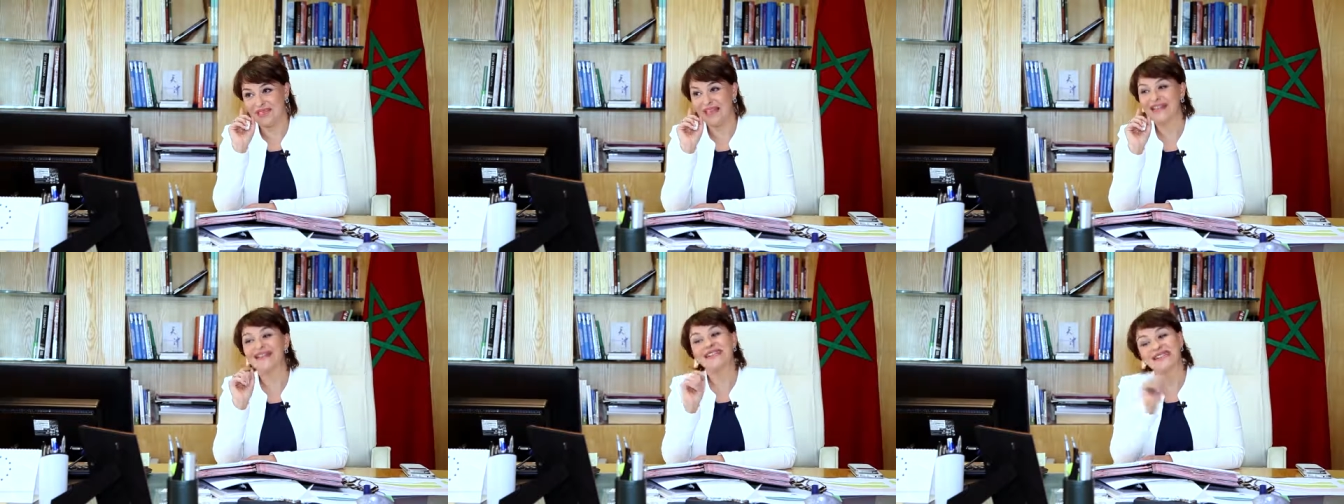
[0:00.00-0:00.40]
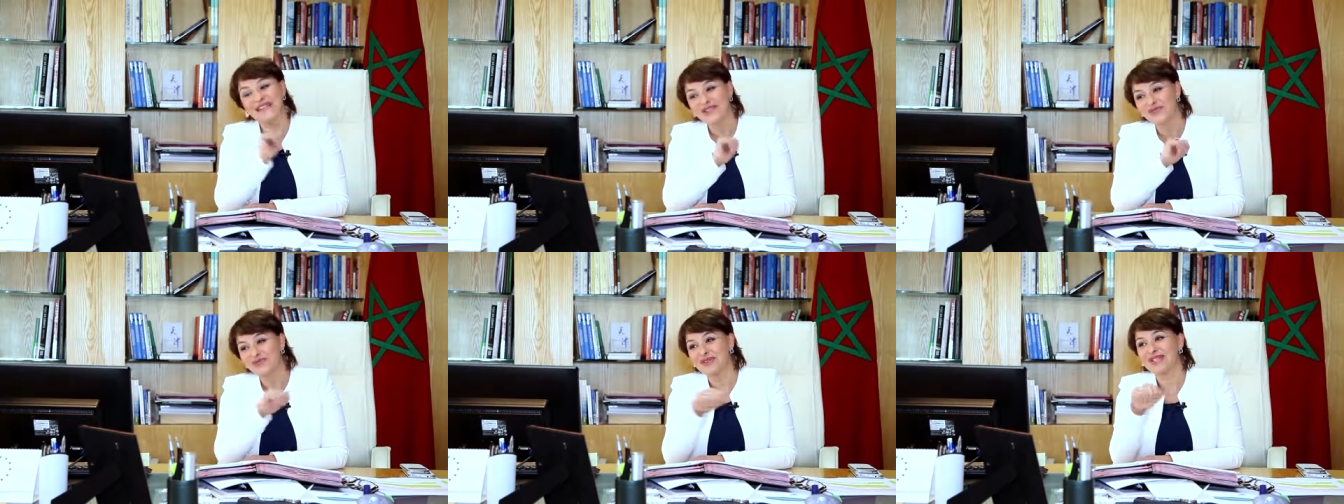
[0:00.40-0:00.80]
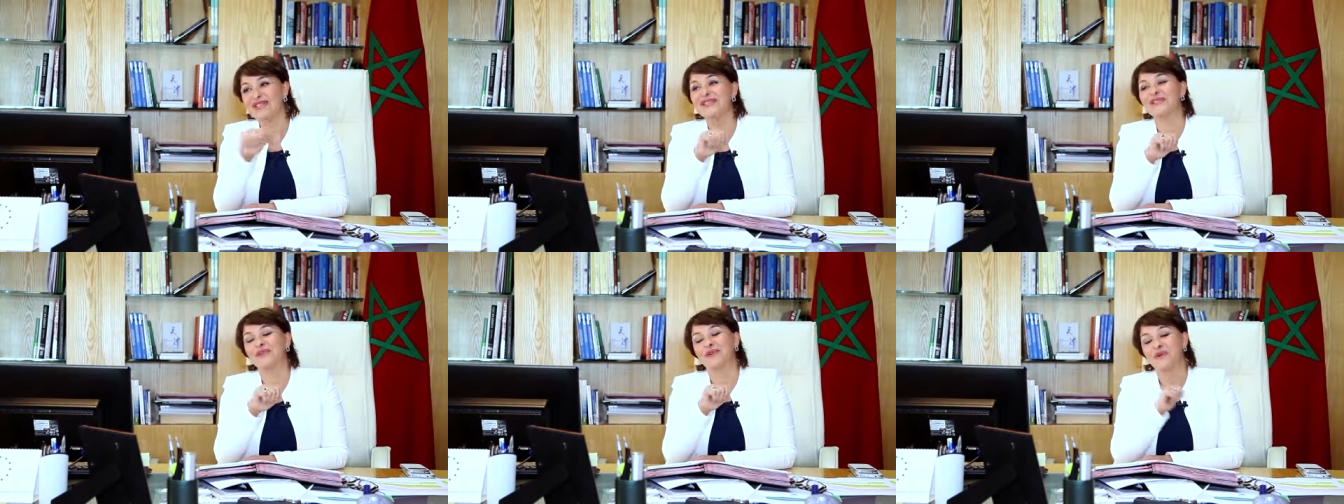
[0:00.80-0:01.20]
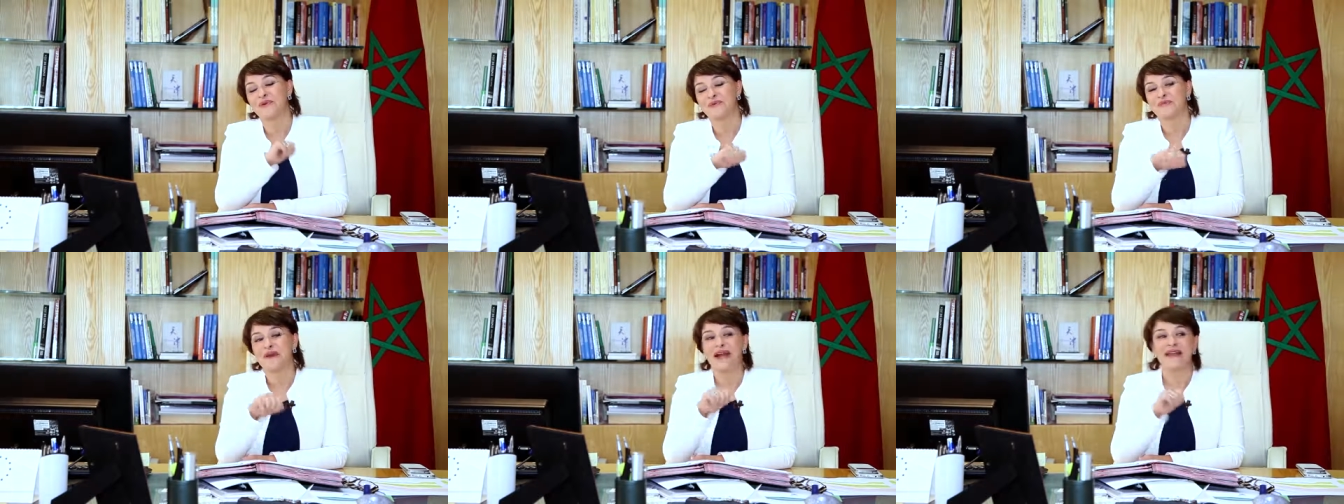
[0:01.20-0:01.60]
And this is written
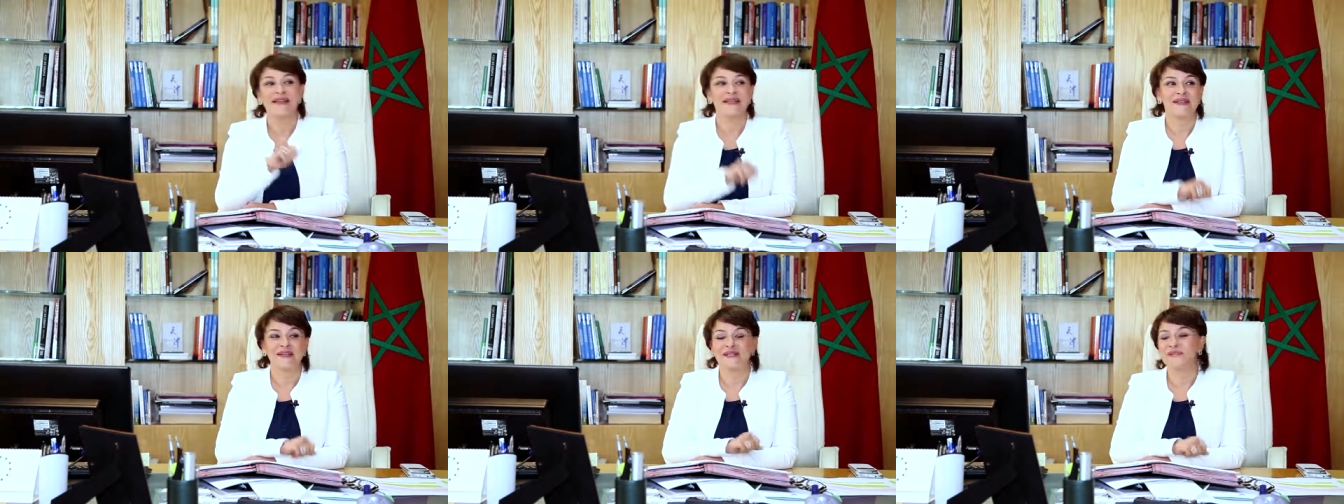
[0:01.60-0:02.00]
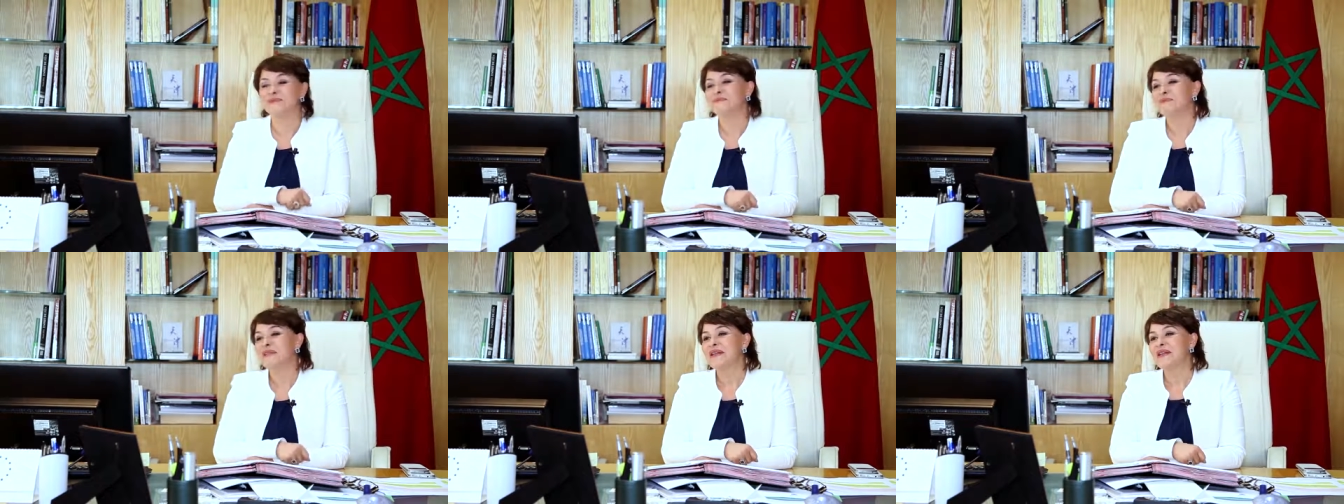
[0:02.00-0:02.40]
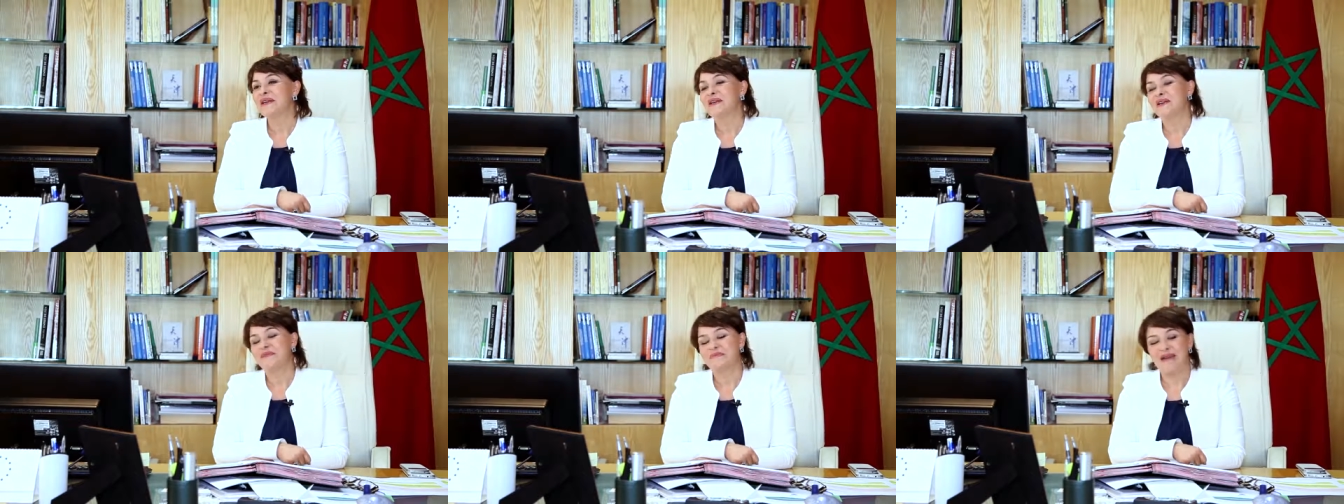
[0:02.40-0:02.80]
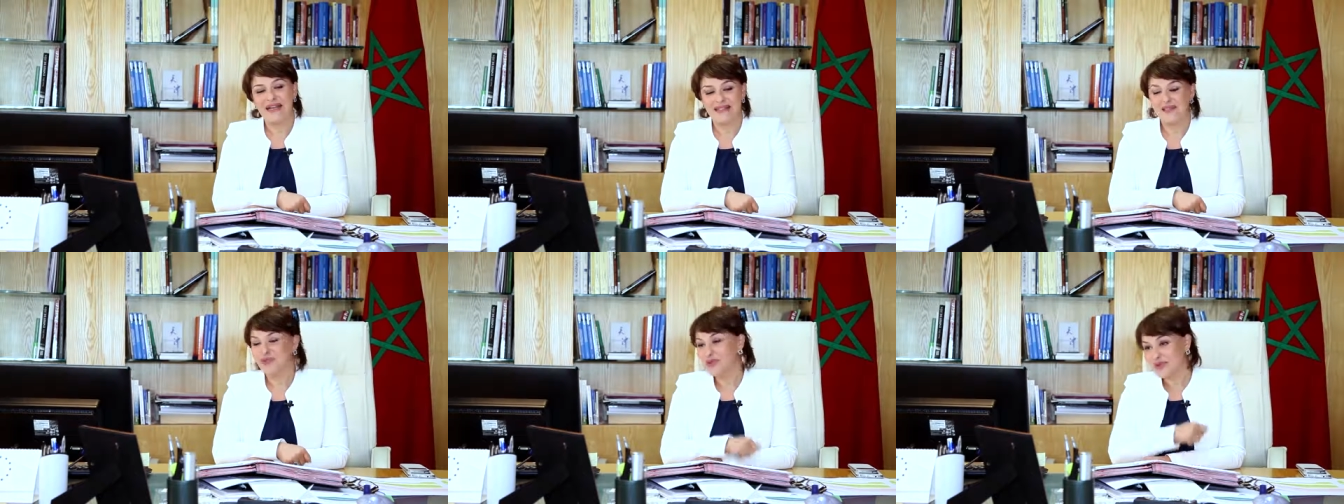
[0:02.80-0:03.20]
on
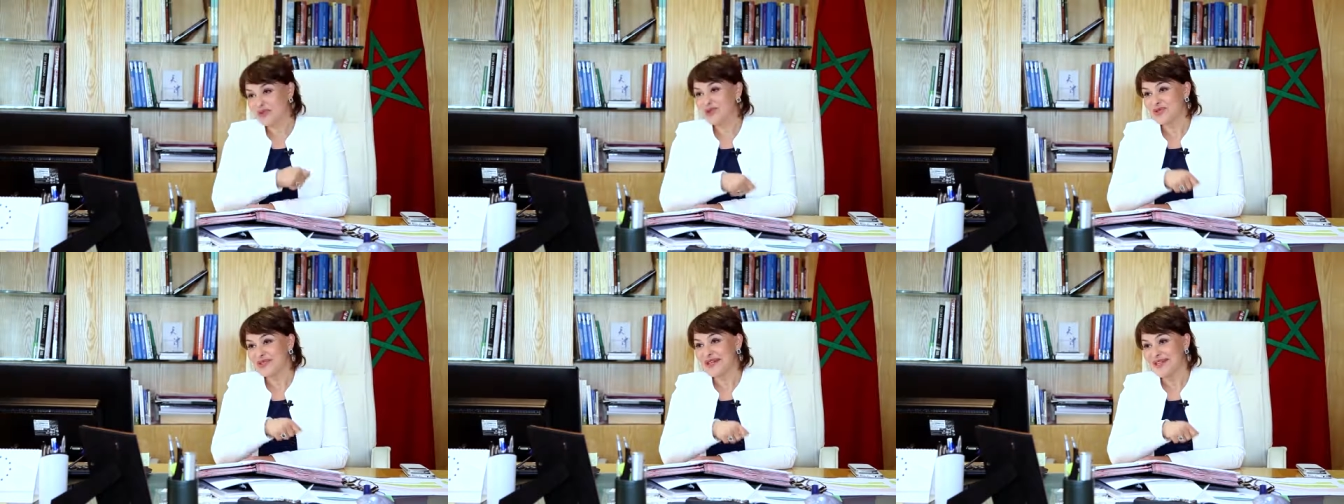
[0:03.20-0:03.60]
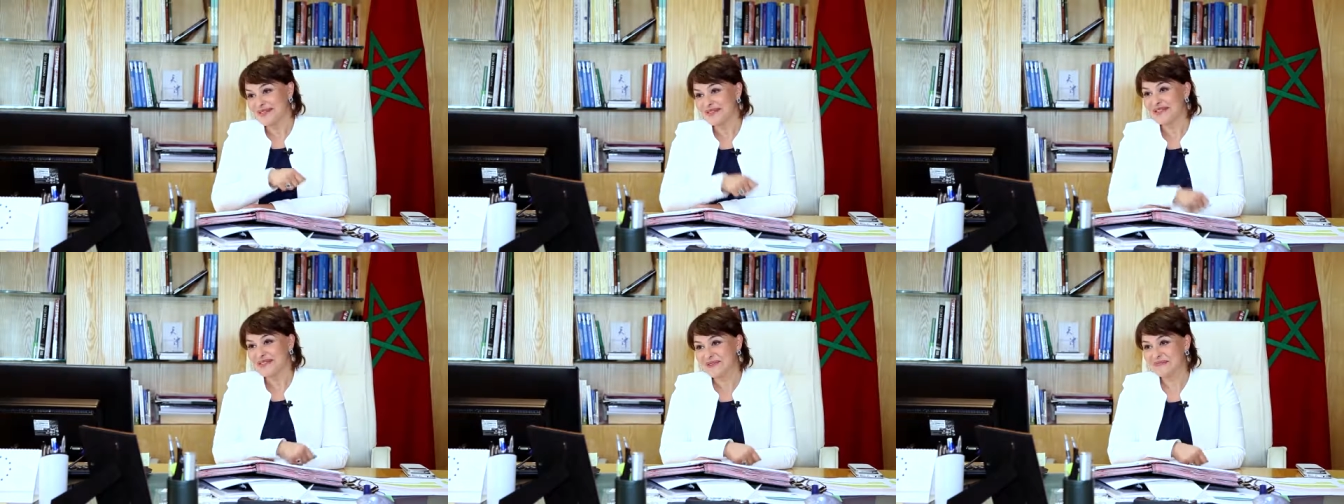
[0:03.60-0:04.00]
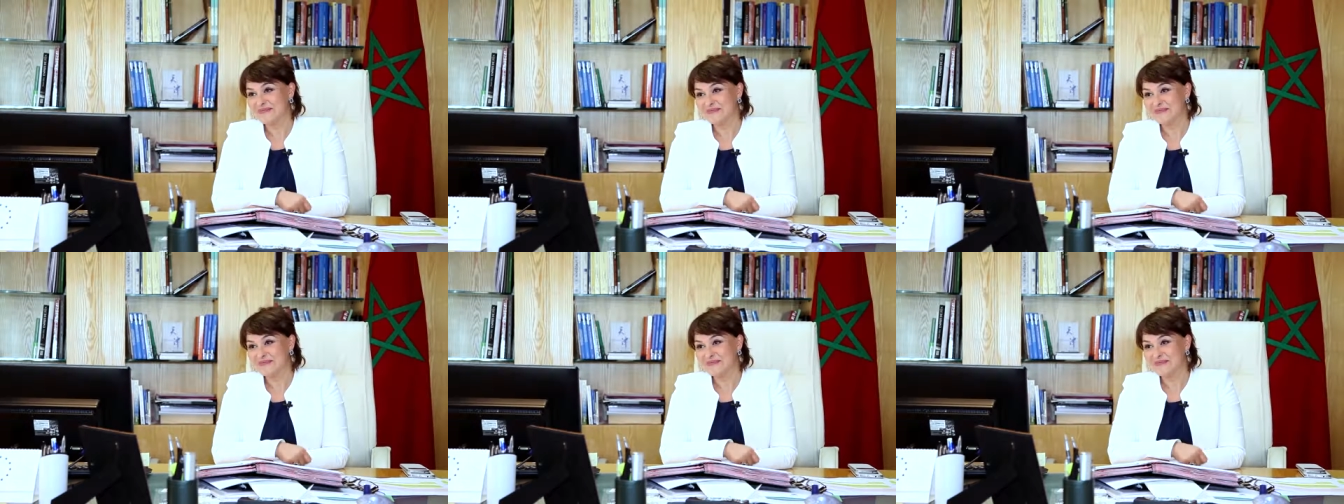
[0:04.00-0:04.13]
my doctorate.